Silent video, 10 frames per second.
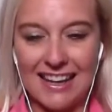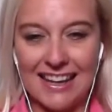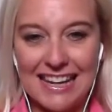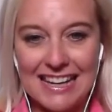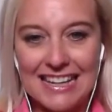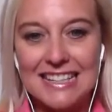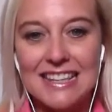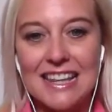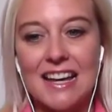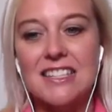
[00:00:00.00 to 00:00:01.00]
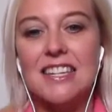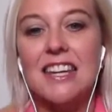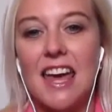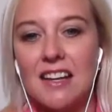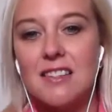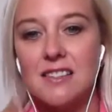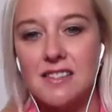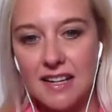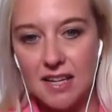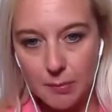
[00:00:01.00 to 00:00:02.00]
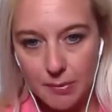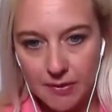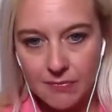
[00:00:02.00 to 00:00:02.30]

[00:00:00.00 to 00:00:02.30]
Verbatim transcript: and need that to get to sleep.